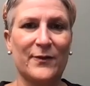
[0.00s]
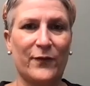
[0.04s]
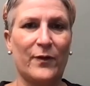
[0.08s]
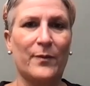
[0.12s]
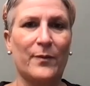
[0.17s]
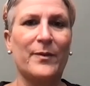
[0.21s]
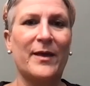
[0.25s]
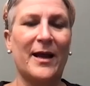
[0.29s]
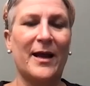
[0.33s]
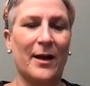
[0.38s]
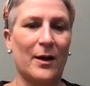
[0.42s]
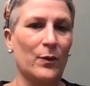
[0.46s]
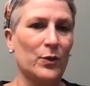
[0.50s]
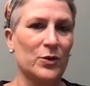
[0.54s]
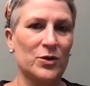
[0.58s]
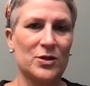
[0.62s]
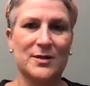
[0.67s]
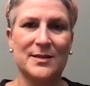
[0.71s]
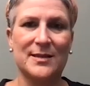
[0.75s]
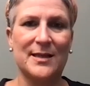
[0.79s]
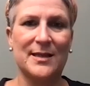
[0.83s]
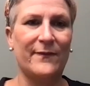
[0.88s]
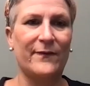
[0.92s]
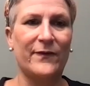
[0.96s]
from there will
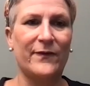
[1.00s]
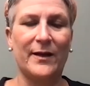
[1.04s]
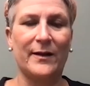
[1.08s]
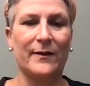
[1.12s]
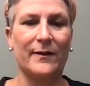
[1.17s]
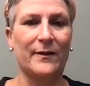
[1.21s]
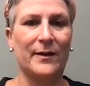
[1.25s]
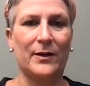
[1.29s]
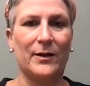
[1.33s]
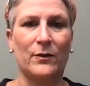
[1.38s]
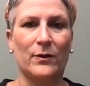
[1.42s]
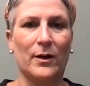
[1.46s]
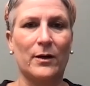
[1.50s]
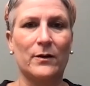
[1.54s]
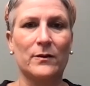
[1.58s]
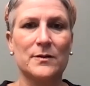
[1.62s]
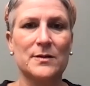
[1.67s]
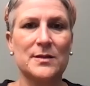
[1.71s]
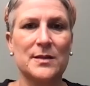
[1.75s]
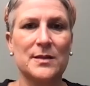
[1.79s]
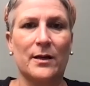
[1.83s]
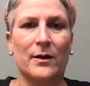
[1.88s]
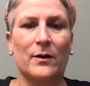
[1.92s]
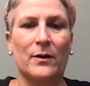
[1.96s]
just infinitely grow.
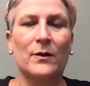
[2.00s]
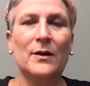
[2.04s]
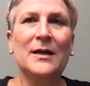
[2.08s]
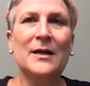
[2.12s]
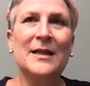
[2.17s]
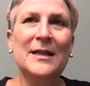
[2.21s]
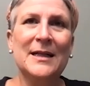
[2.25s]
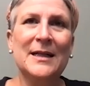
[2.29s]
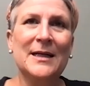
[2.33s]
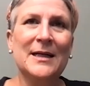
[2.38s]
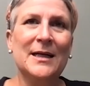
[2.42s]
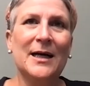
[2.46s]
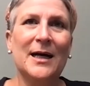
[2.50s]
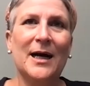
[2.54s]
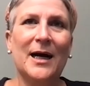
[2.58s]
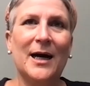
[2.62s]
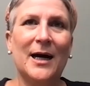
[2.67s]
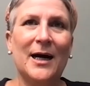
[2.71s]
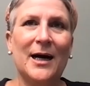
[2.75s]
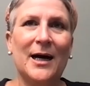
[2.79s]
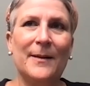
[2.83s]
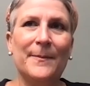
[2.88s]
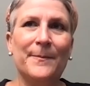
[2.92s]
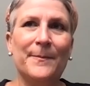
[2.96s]
So
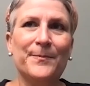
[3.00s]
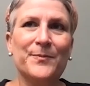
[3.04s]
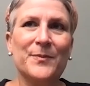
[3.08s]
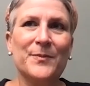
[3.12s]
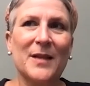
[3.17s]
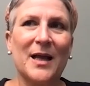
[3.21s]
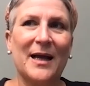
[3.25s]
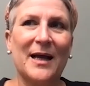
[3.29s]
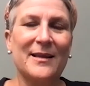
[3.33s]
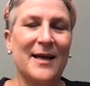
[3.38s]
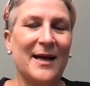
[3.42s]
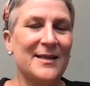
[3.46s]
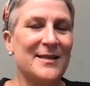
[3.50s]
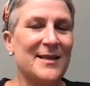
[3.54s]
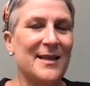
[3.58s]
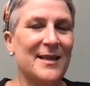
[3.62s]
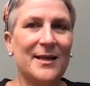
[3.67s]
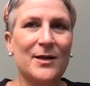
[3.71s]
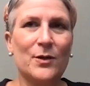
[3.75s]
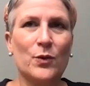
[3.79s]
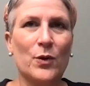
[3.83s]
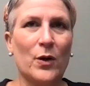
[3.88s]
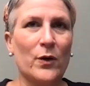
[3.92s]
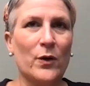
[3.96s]
I
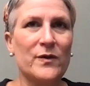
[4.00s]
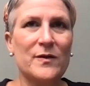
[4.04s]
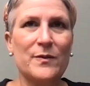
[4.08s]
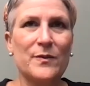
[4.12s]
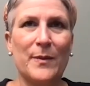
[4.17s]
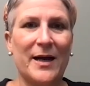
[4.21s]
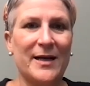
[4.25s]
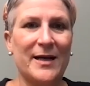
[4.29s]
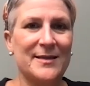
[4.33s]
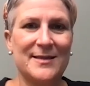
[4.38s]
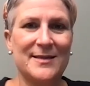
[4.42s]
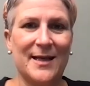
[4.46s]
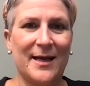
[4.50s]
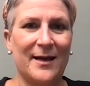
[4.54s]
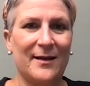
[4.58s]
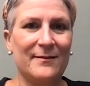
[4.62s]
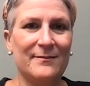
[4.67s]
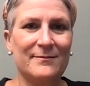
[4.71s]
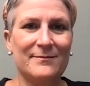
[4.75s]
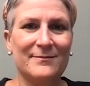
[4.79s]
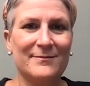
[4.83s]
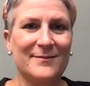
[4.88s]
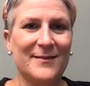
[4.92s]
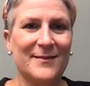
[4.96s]
think growth mindset
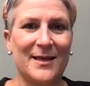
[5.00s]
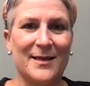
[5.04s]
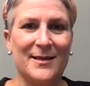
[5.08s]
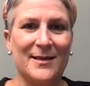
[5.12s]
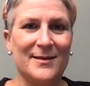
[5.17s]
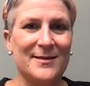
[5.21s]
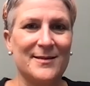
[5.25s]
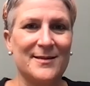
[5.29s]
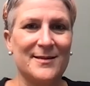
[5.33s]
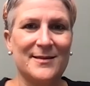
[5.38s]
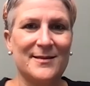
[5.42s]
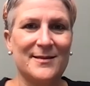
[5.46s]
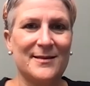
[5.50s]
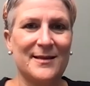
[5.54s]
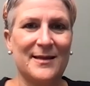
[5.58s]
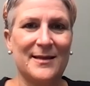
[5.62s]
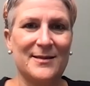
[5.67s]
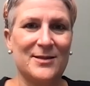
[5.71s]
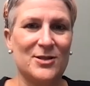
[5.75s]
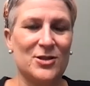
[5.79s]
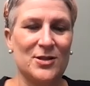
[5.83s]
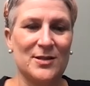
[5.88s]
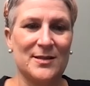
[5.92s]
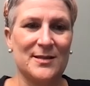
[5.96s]
is
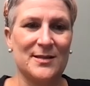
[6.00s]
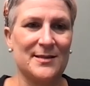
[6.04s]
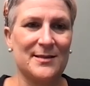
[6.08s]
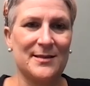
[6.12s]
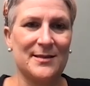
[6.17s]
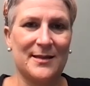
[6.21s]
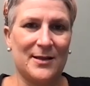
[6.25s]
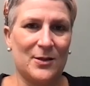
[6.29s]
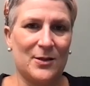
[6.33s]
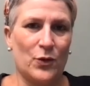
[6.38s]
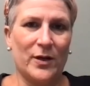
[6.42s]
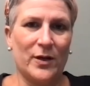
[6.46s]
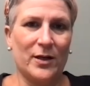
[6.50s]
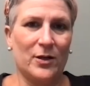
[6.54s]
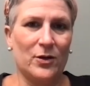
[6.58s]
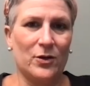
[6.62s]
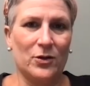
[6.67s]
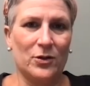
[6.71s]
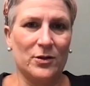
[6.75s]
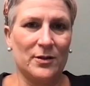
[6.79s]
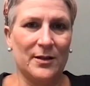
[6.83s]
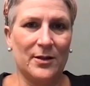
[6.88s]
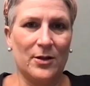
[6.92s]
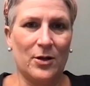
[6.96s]
just
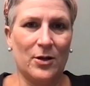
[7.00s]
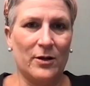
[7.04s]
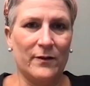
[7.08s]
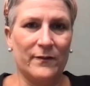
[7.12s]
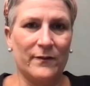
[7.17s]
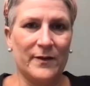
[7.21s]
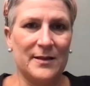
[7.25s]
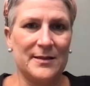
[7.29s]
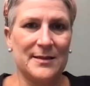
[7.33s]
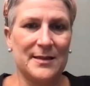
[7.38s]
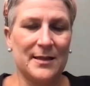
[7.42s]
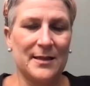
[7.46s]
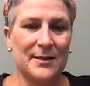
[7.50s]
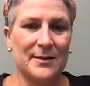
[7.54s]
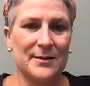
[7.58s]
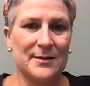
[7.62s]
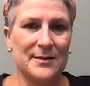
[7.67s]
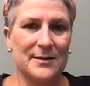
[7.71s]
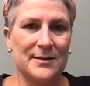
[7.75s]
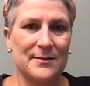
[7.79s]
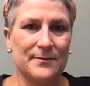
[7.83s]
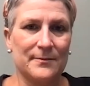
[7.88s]
critical in all of these things.